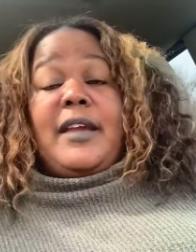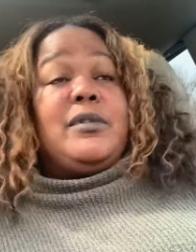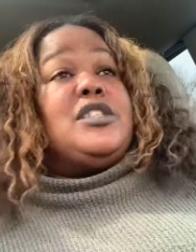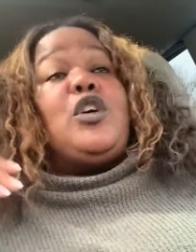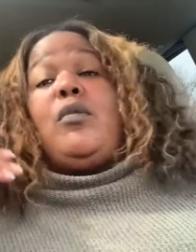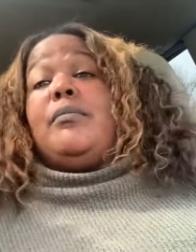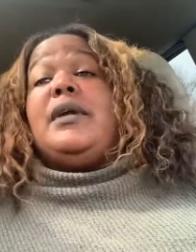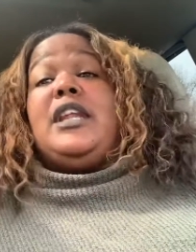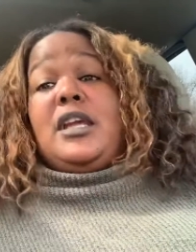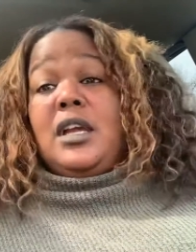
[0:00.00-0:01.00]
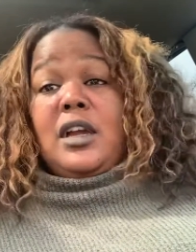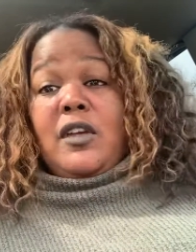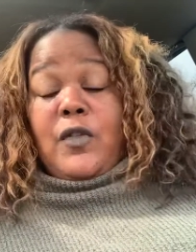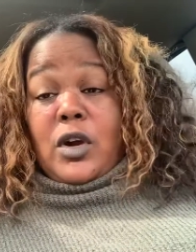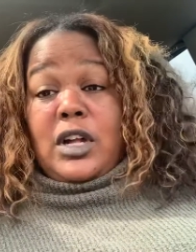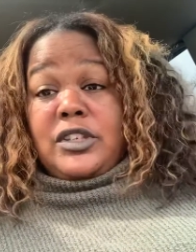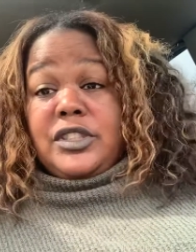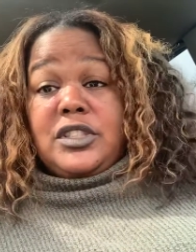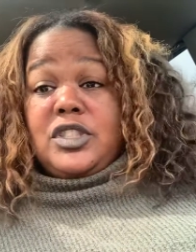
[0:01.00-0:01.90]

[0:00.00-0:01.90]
it was so many foreclosures